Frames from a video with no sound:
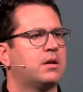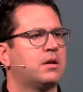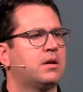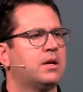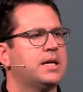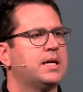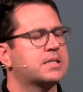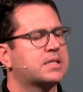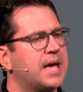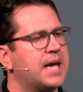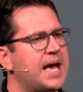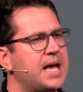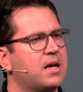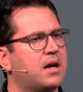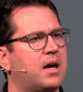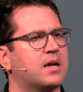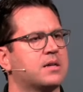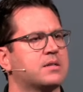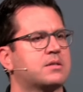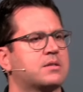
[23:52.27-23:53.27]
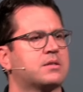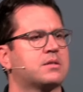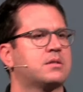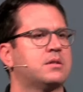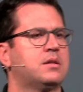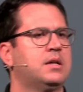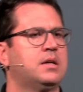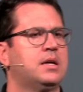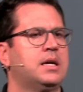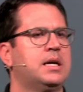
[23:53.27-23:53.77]
It's chaos.
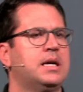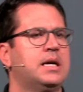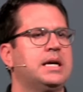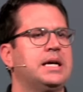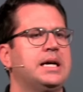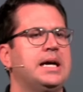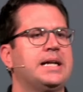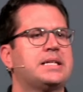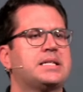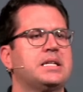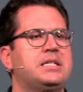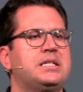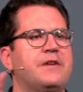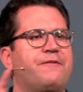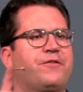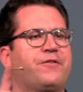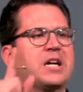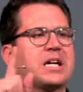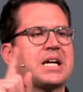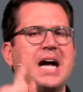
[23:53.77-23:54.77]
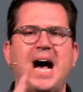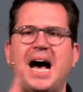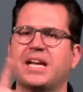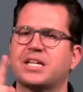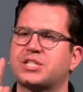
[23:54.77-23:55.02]
It's a different kind of